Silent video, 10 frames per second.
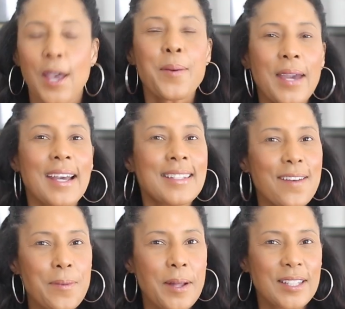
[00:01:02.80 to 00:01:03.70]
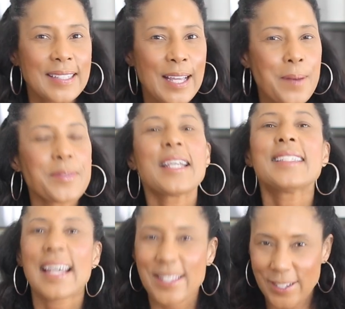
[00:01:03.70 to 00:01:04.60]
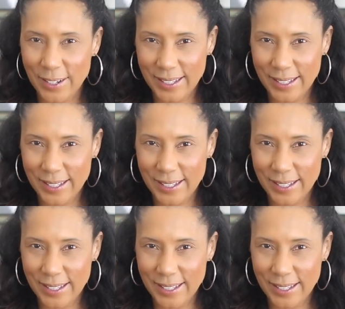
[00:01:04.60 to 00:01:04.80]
Okay, enough about the clams, let's start